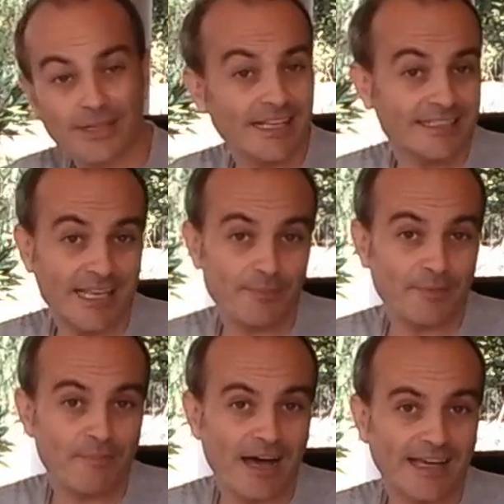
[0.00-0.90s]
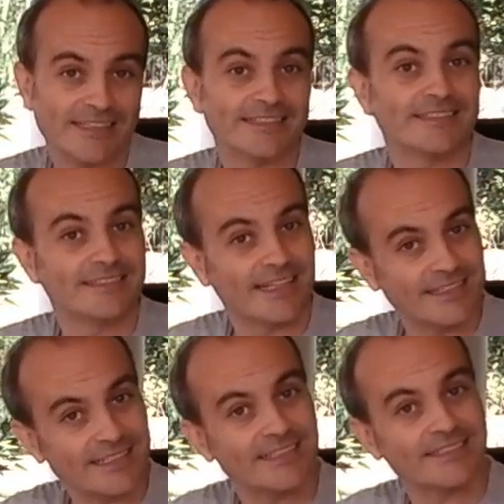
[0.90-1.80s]
please keep in mind
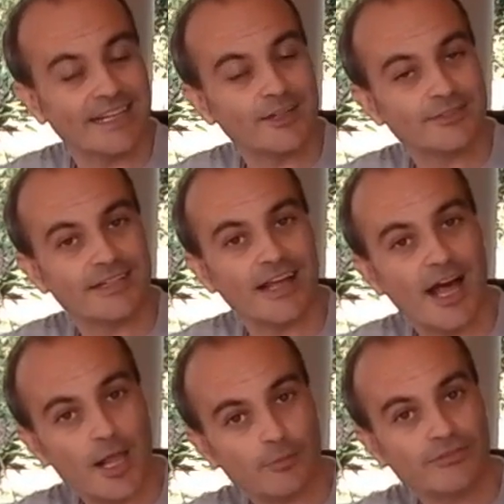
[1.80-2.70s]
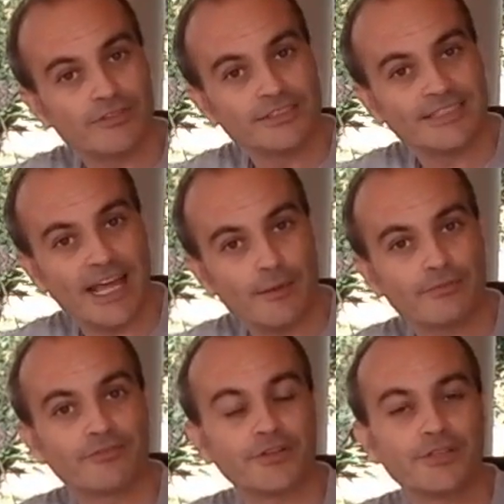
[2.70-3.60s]
that this is another helpful step
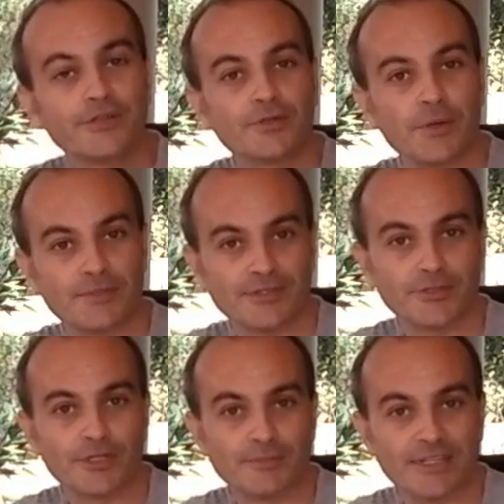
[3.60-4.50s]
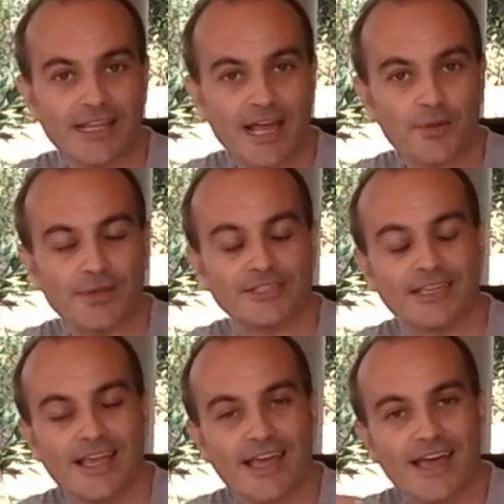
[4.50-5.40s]
for you to absorb the language
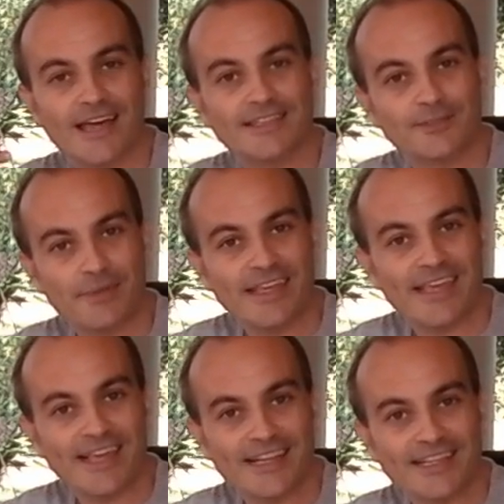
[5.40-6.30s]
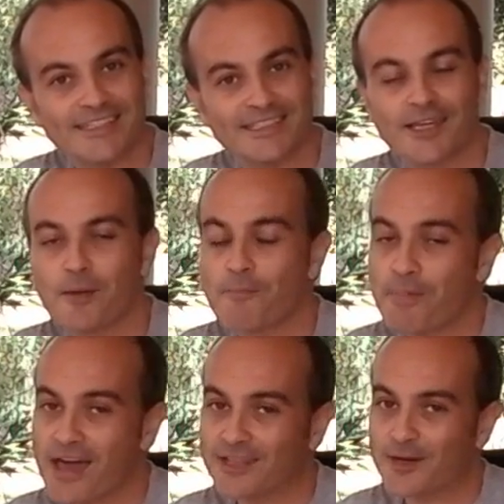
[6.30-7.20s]
and speak English
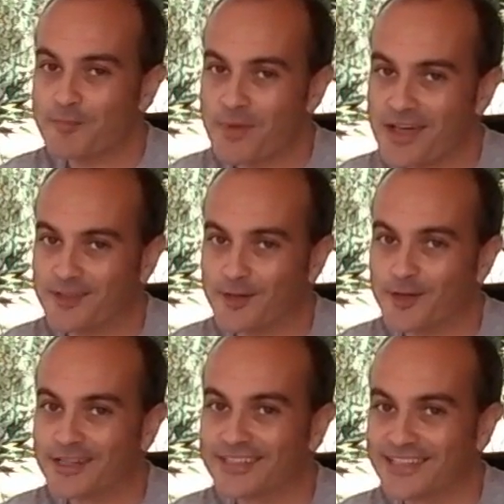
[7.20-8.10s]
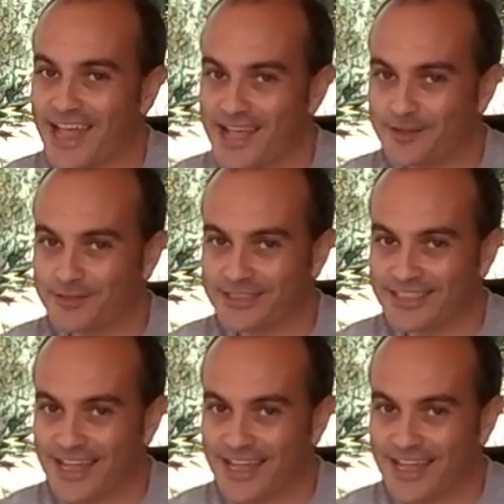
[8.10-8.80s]
better and better day after